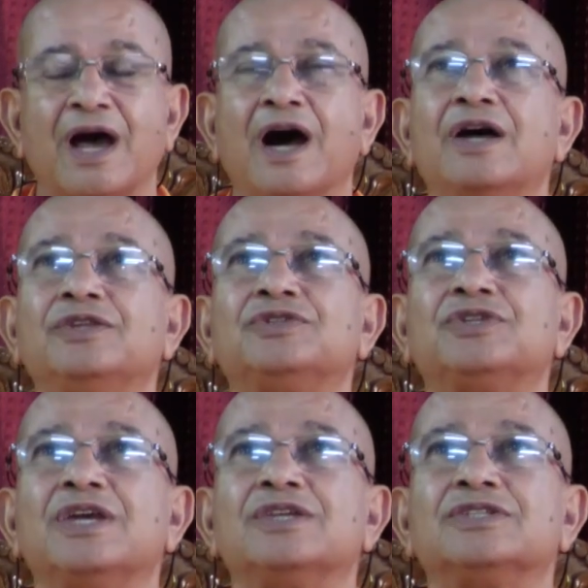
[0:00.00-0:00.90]

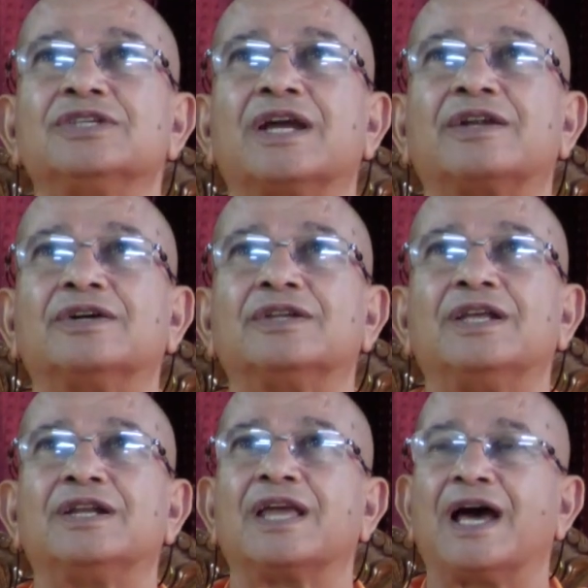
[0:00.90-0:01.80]
unchanging eternal
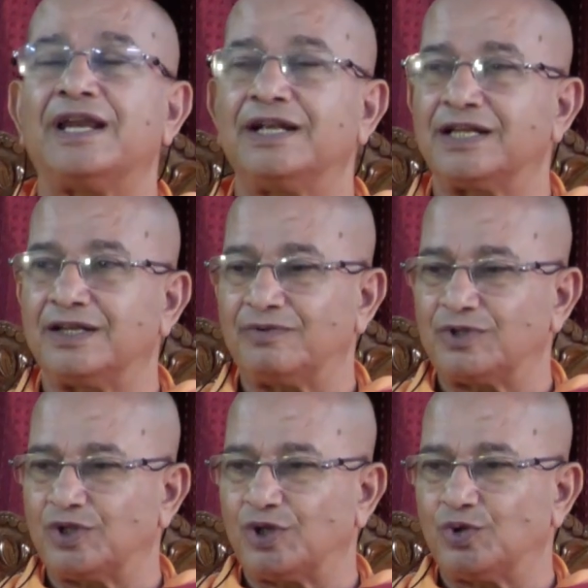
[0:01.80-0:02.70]
reality in
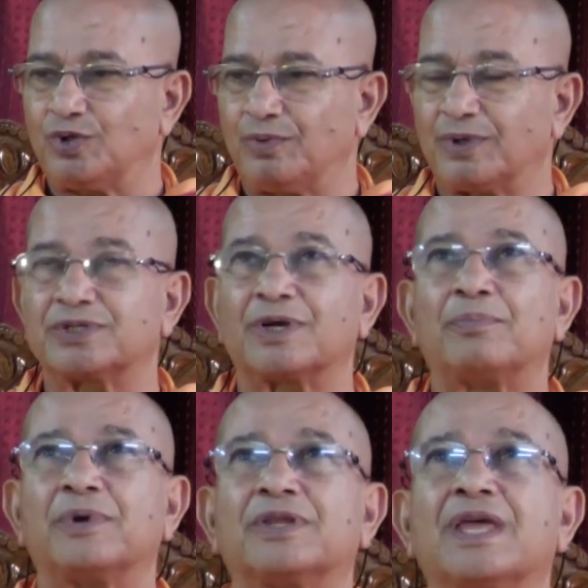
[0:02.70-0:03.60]
which the universe
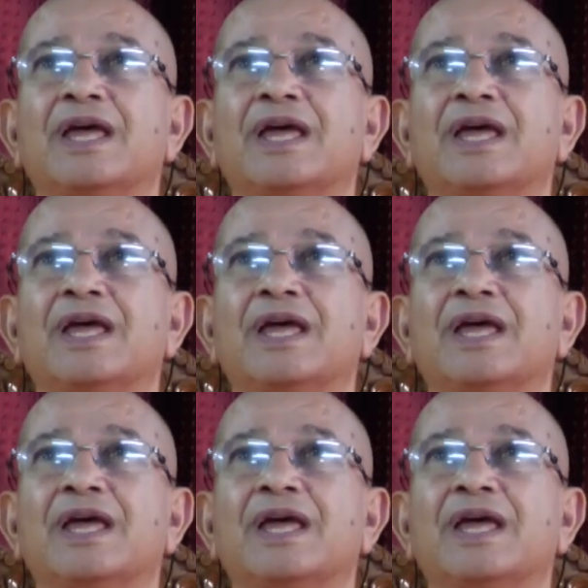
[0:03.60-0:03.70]
appears,